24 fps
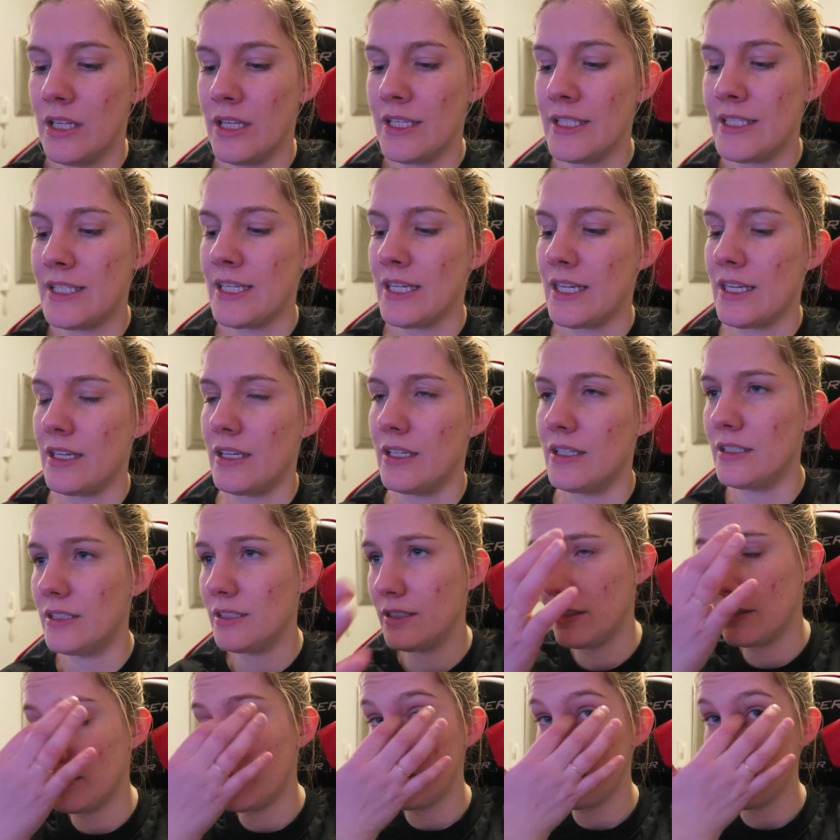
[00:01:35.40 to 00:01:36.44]
Let's see.
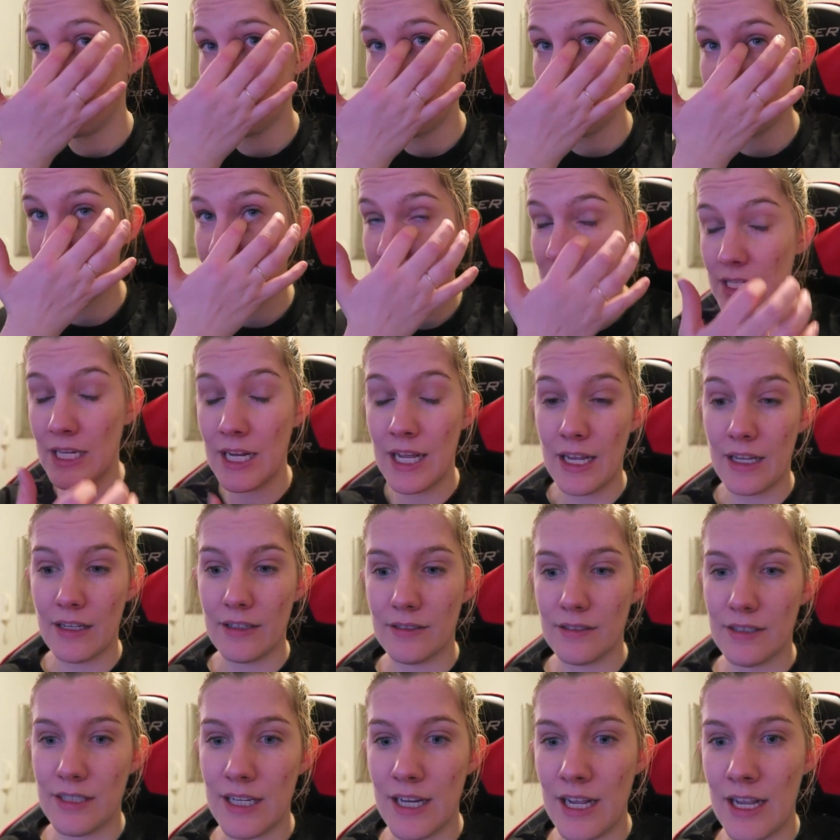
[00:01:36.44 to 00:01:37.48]
What was today?
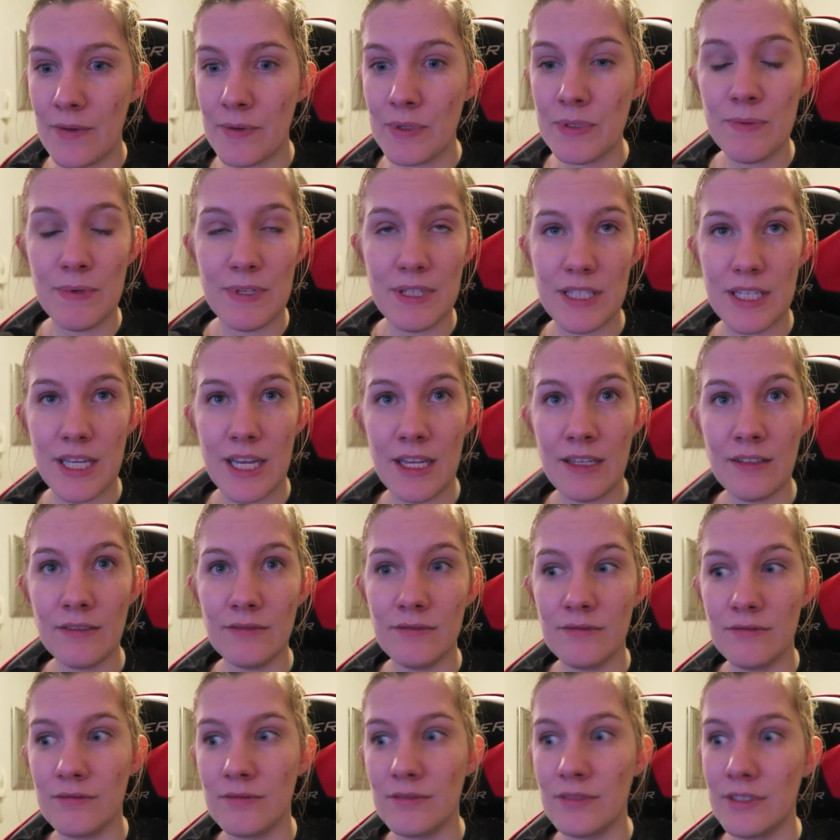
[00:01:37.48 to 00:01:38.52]
Today was Wednesday.
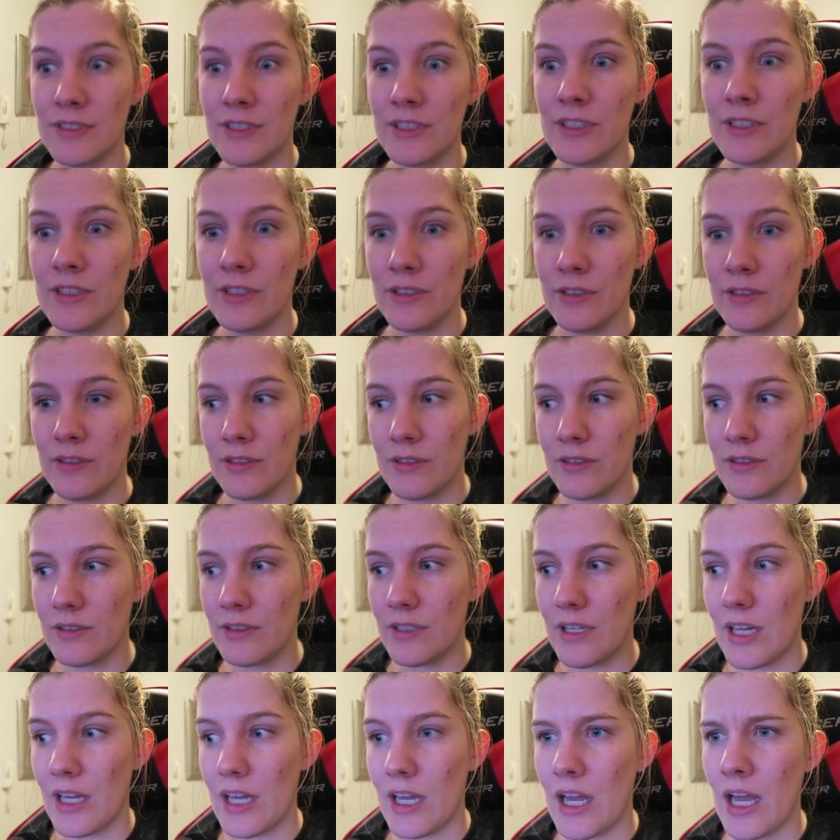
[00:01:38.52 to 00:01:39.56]

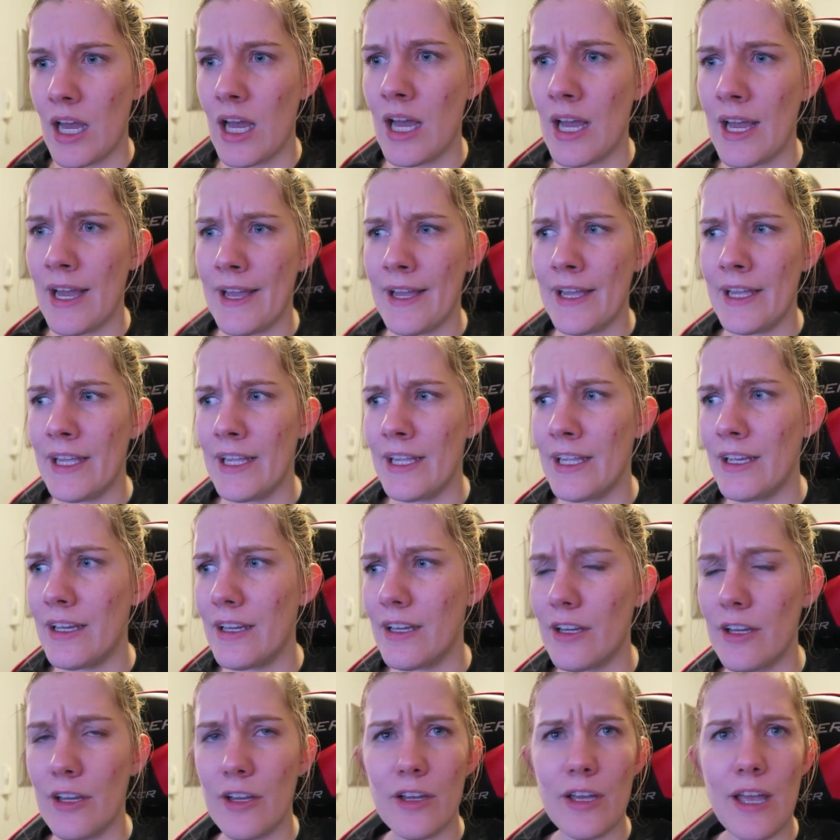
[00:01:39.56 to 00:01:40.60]

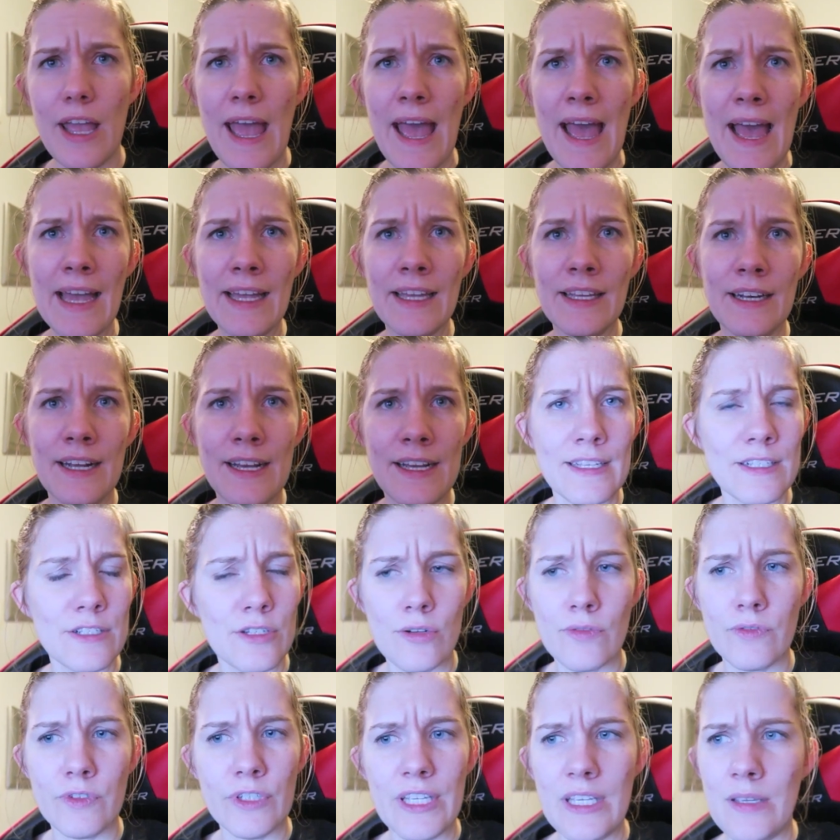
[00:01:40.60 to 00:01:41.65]
I agonized
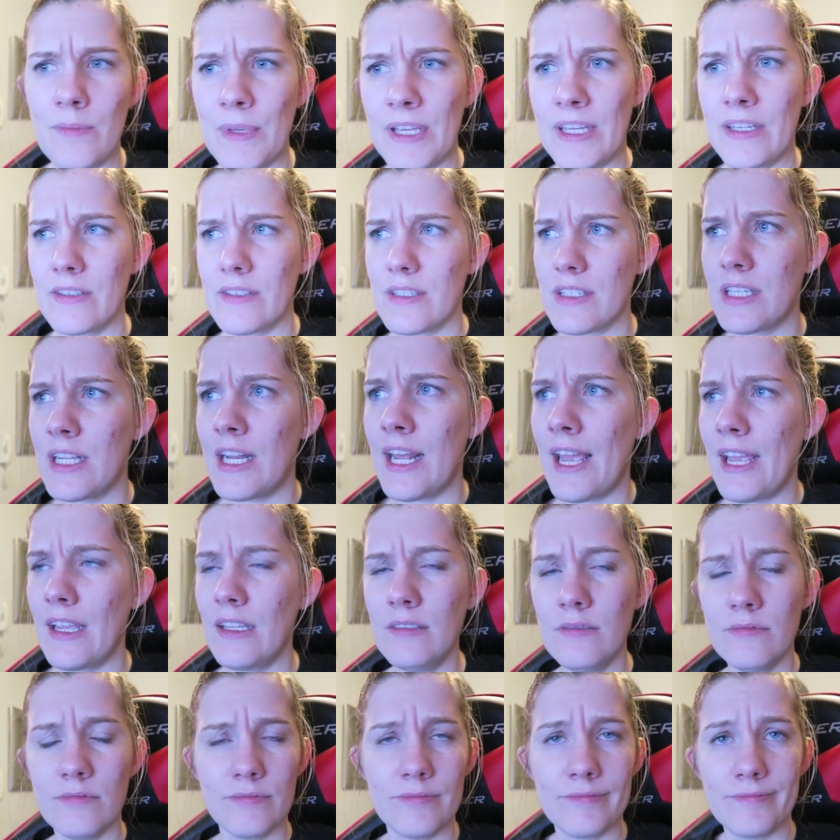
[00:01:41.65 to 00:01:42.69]
over emails
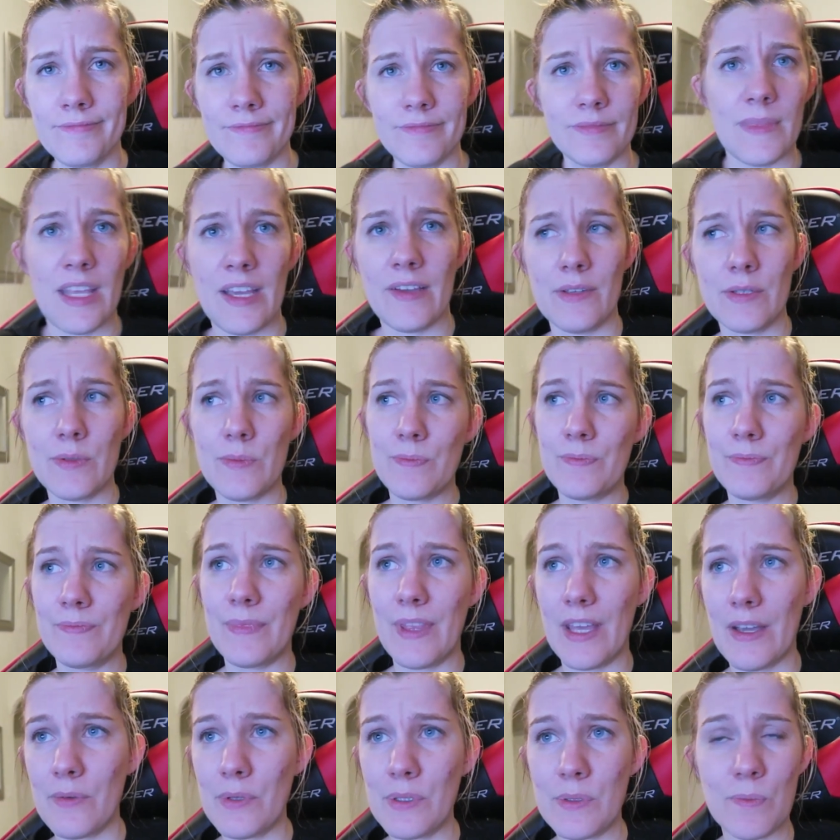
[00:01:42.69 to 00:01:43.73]
today.
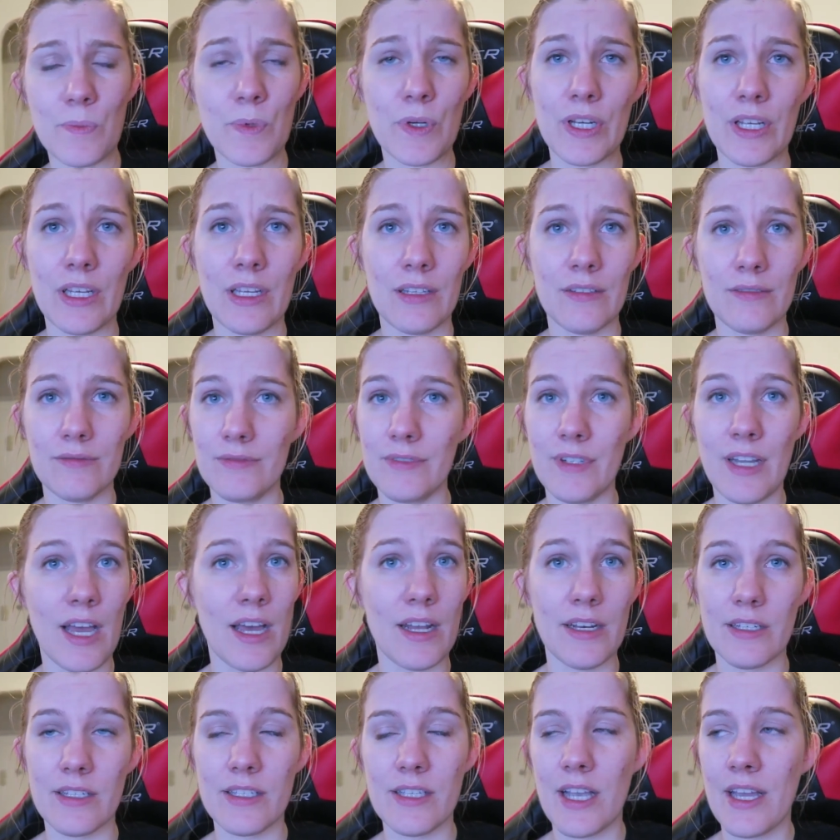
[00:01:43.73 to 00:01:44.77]
That was pretty
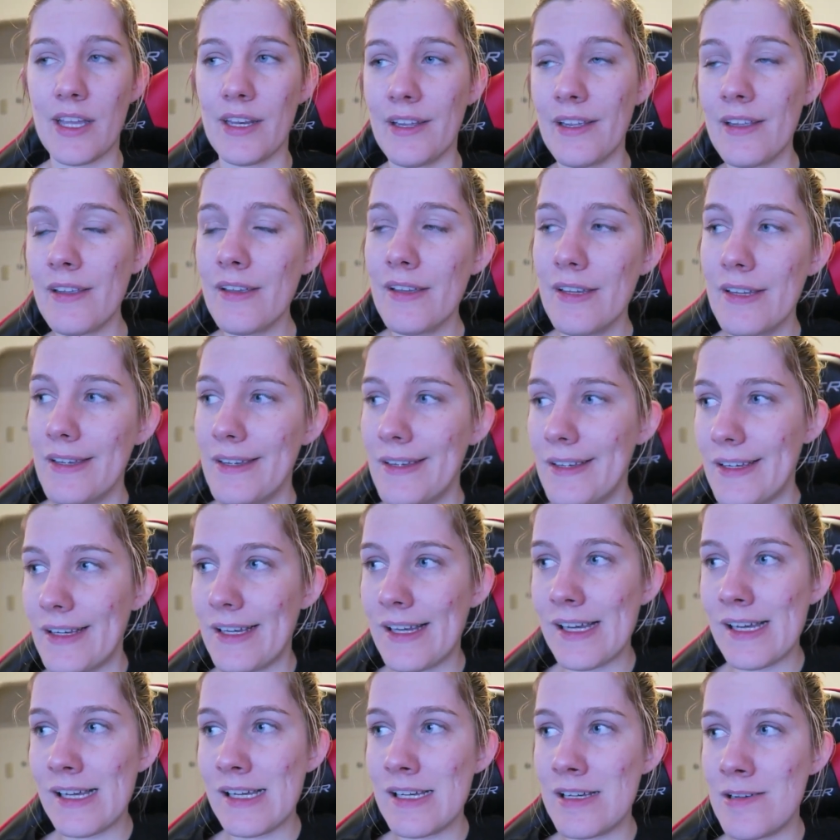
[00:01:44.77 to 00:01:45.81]
not exciting.
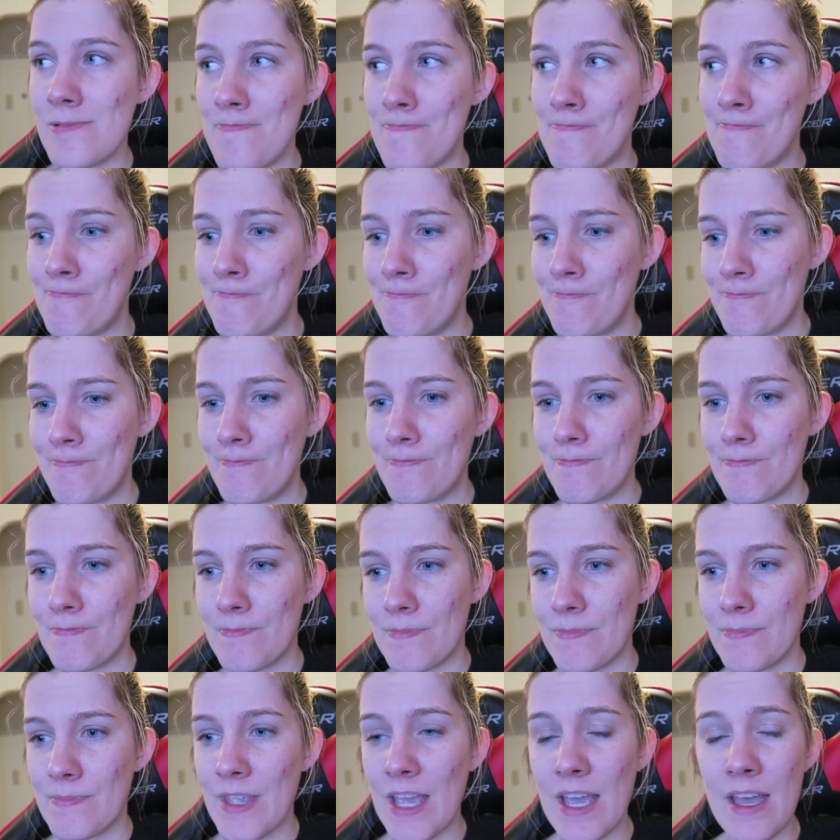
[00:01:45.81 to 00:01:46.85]
Yeah,
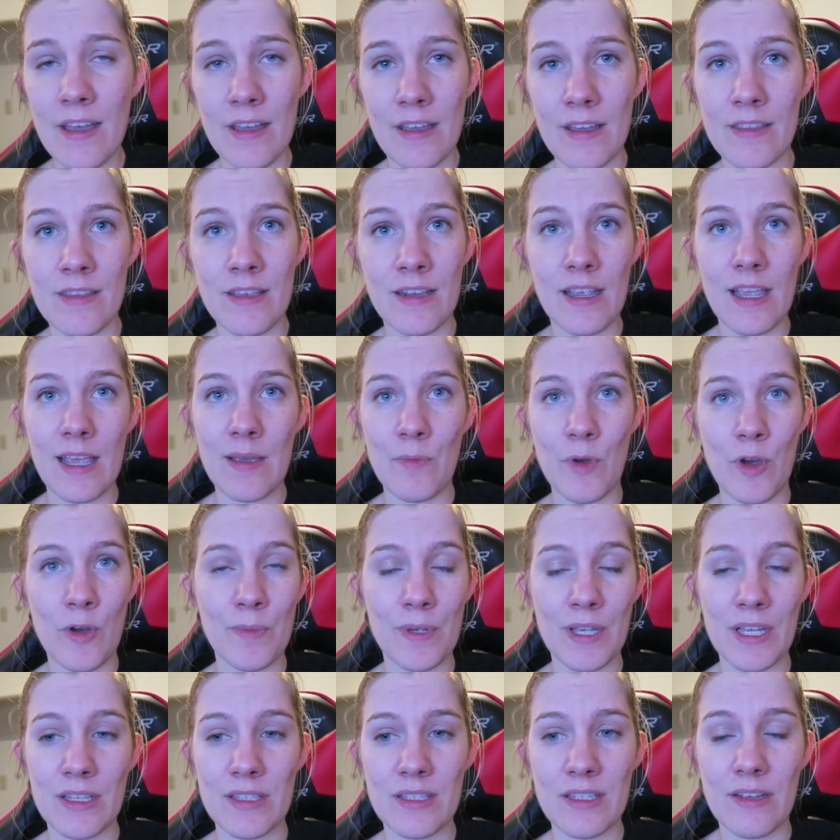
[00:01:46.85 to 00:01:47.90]
and then came home
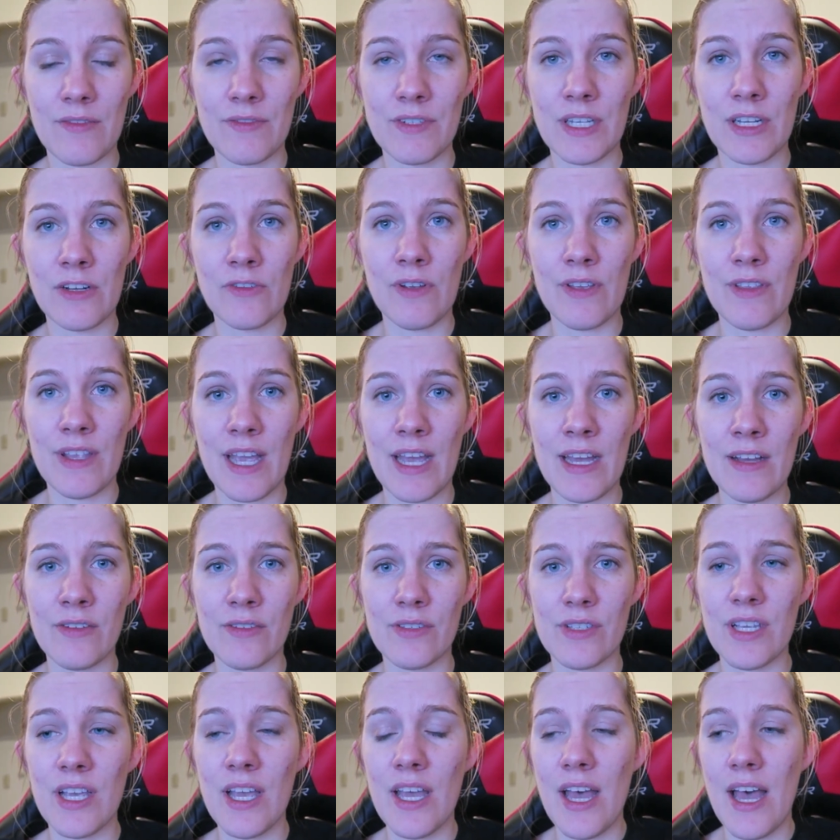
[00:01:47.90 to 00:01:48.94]
and got stuff done around the
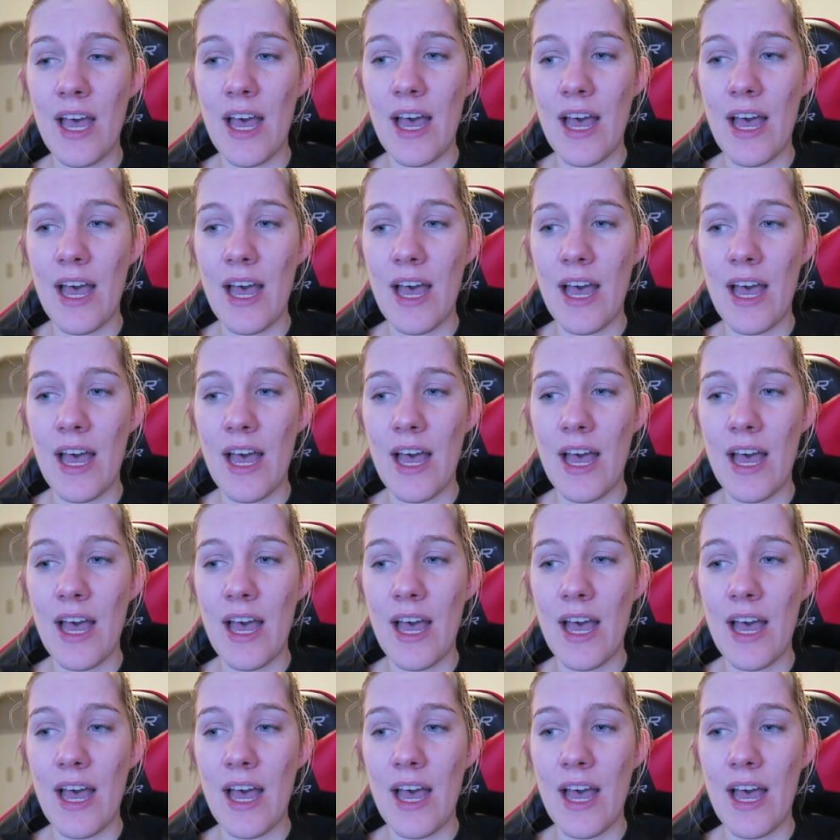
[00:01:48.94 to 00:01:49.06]
house.